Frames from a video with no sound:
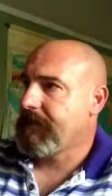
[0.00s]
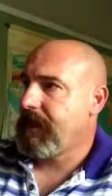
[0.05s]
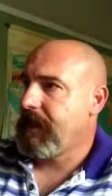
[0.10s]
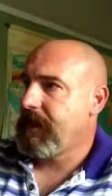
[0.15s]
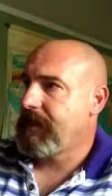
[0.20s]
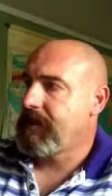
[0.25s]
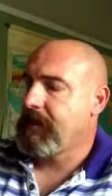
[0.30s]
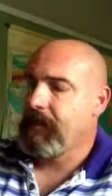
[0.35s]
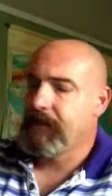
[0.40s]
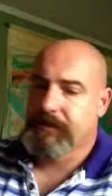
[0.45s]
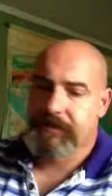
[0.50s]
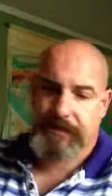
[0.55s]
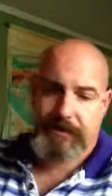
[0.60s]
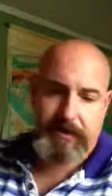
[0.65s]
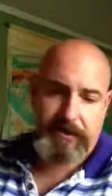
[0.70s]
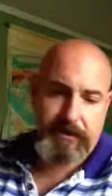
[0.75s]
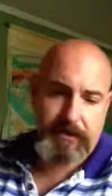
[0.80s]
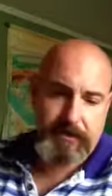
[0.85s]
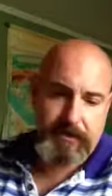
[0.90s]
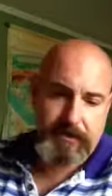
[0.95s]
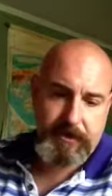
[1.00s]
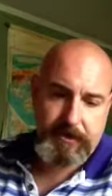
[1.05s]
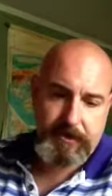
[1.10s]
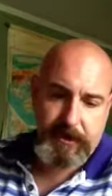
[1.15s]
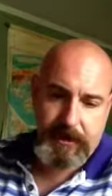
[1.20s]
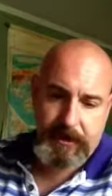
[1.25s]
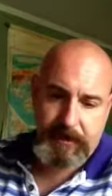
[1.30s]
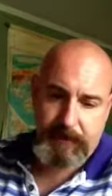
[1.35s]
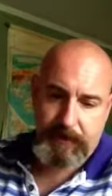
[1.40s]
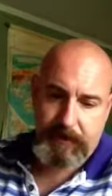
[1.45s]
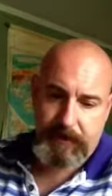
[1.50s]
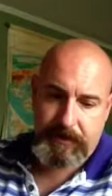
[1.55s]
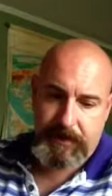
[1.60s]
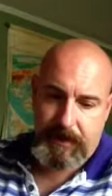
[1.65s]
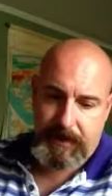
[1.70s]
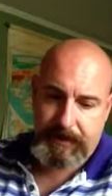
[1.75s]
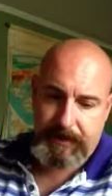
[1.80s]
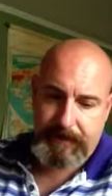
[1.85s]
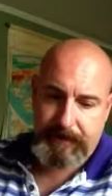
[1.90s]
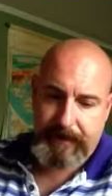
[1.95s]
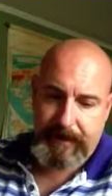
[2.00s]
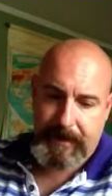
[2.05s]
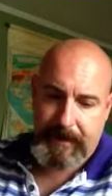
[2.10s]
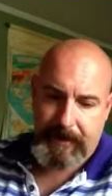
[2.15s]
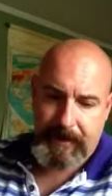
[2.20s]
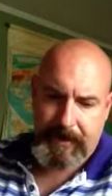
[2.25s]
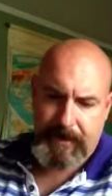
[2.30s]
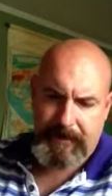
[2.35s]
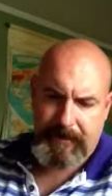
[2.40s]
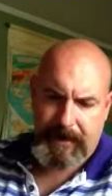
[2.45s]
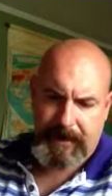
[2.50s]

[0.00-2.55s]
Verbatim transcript: I noticed that the, the textbook talks about, and